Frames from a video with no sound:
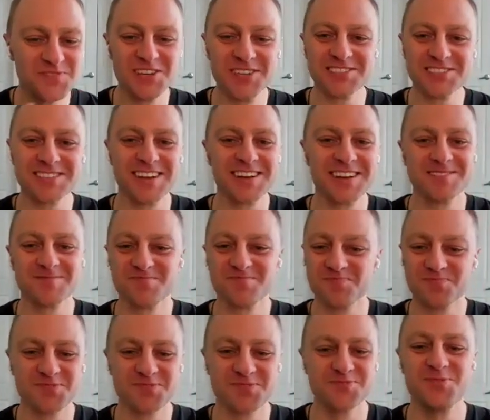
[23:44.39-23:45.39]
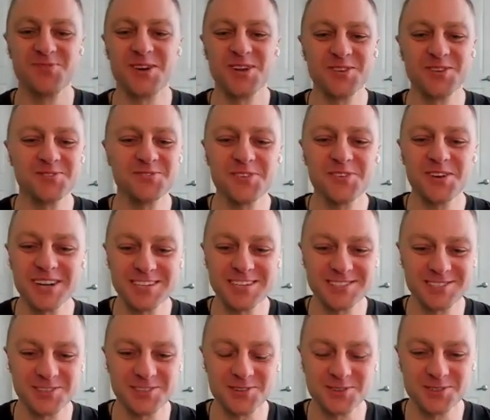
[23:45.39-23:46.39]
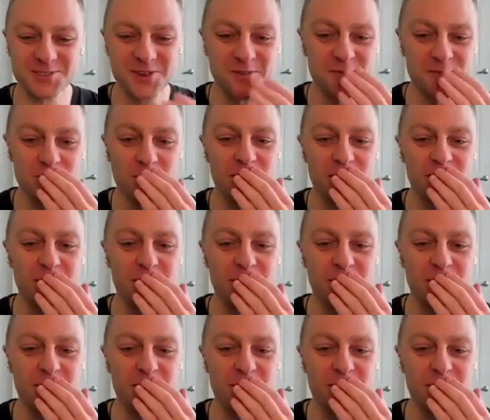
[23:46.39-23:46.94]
He's like one of the funniest dudes. So if you